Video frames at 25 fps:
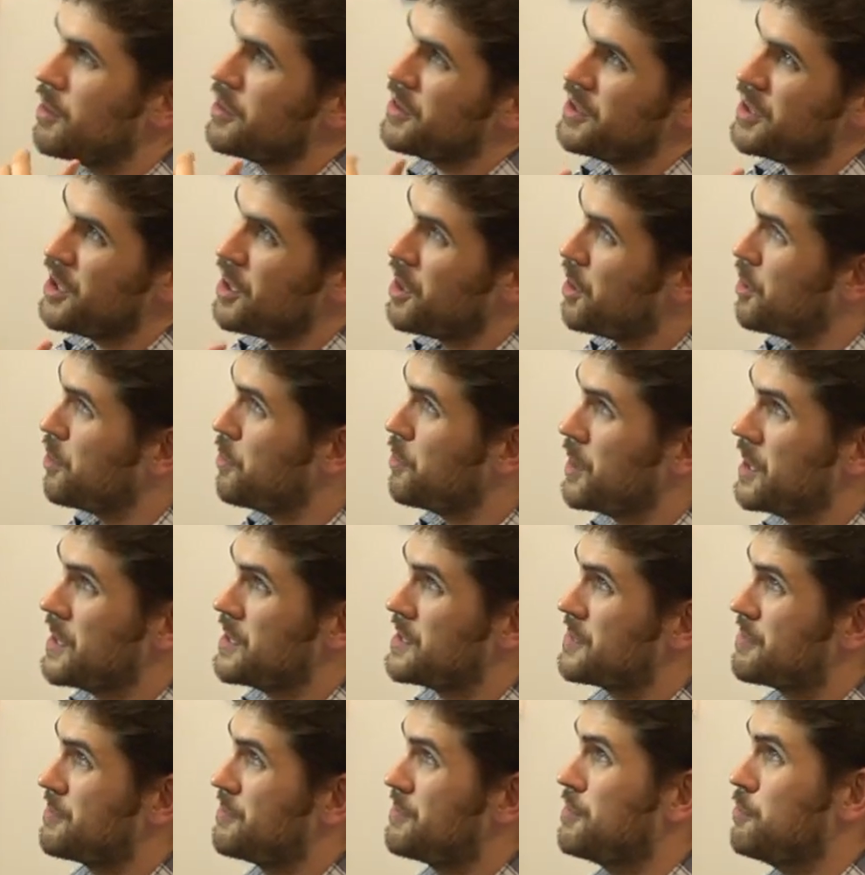no,
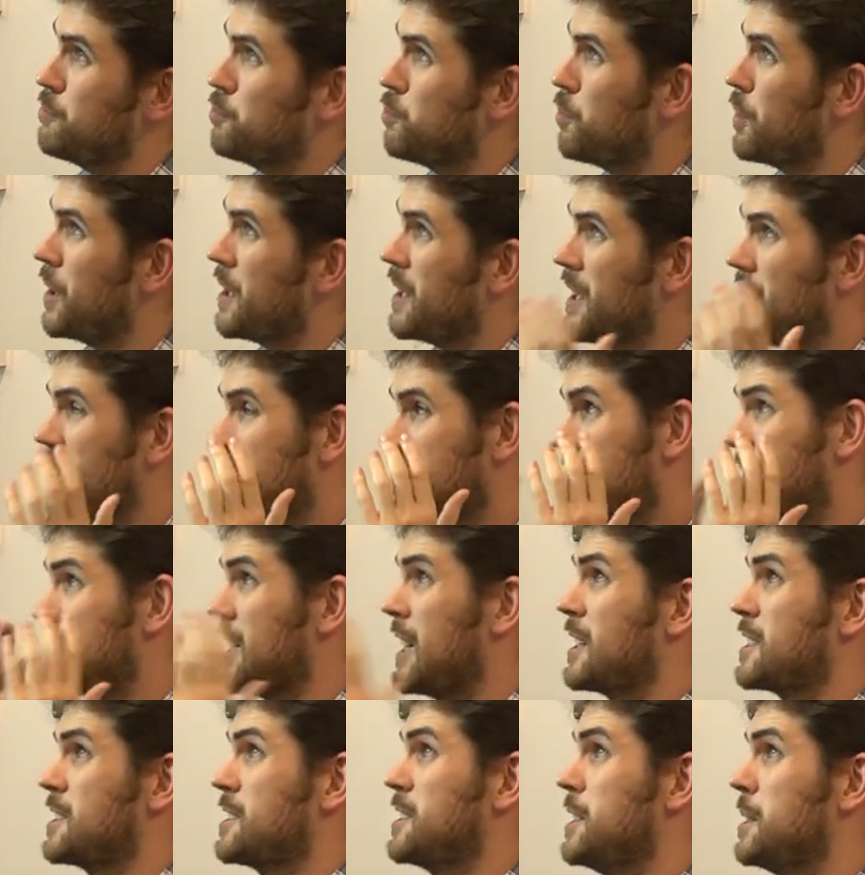it's way, it's
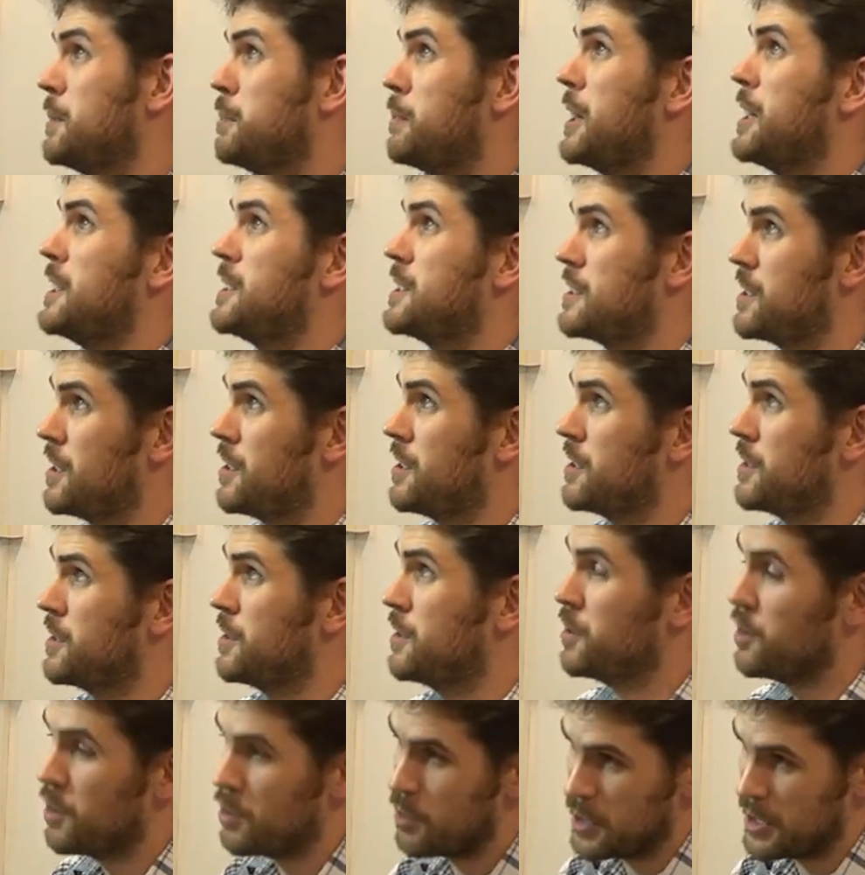actually based
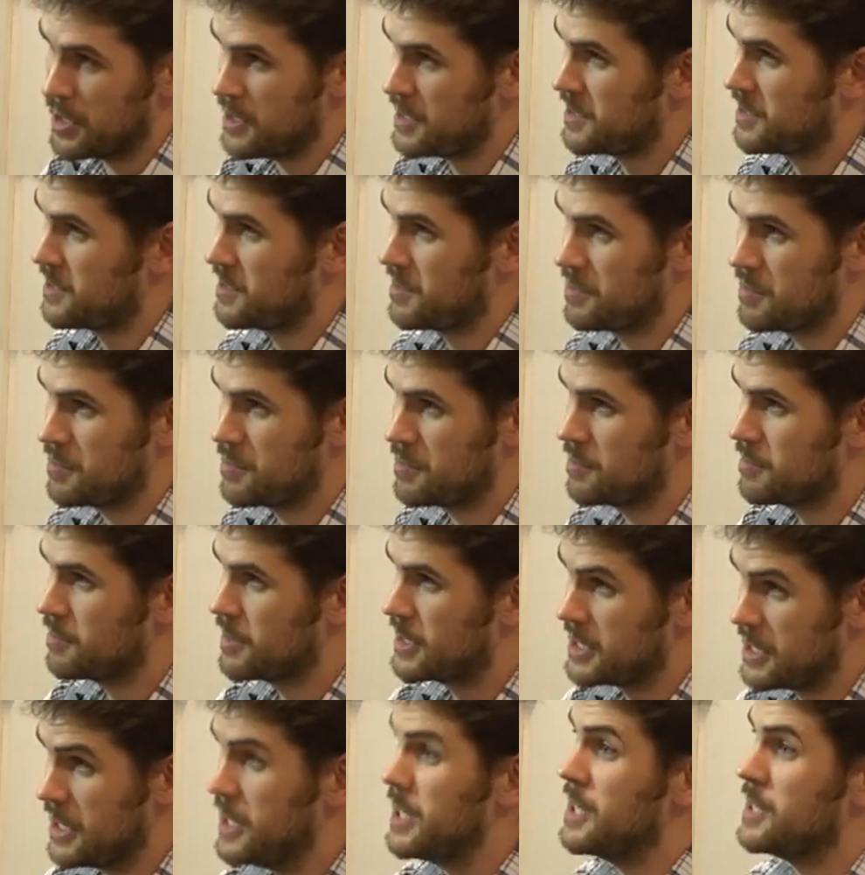on noise,
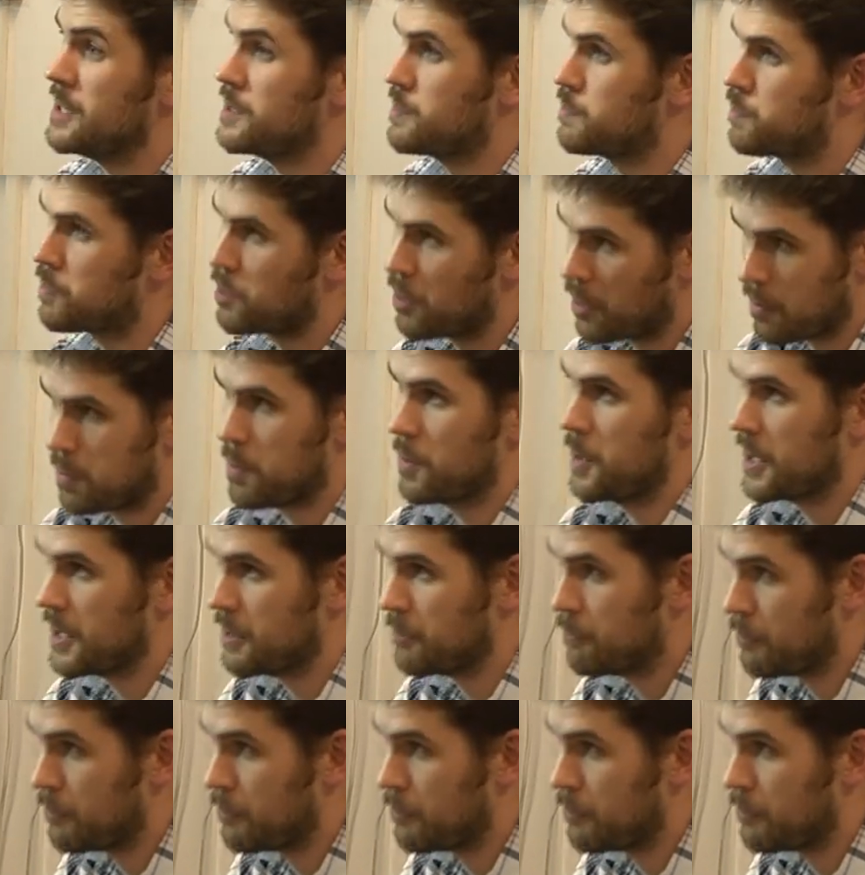which is properly